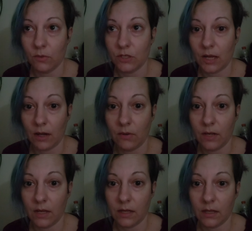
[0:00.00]
which I don't
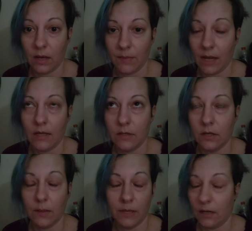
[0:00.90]
get it. I mean,
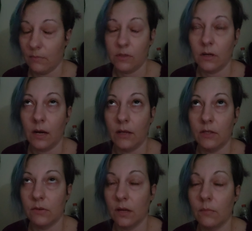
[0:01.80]
I'm sorry.
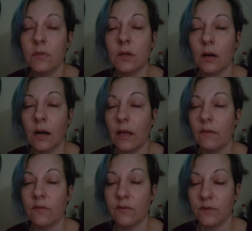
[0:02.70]
I'm sorry. I have
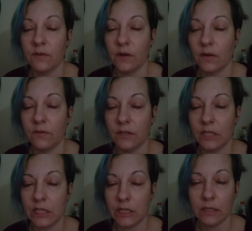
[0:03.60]
a fever. I feel like
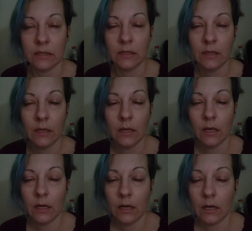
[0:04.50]
shit.
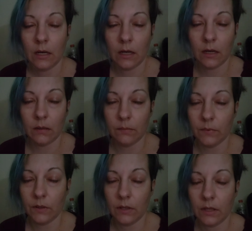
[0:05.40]
And
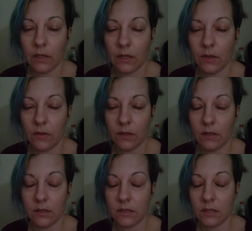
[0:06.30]

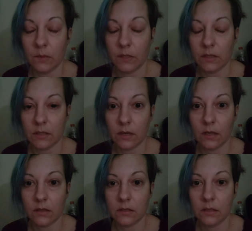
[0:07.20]
sleeping
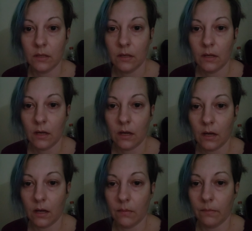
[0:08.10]
sucks.
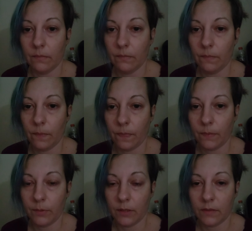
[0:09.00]

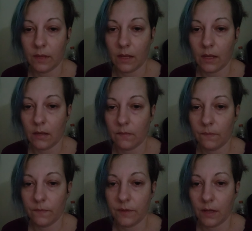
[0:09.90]
But they
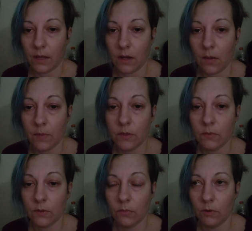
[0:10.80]
come in the
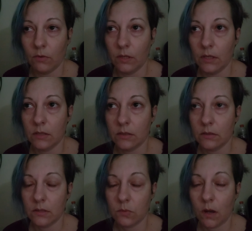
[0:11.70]
room only to
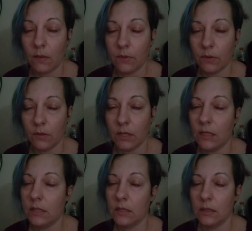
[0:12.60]
swab you, and they
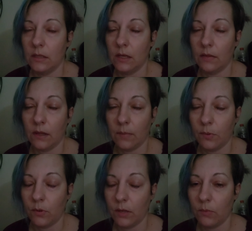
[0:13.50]
did at that
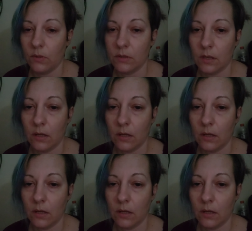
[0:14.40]
point was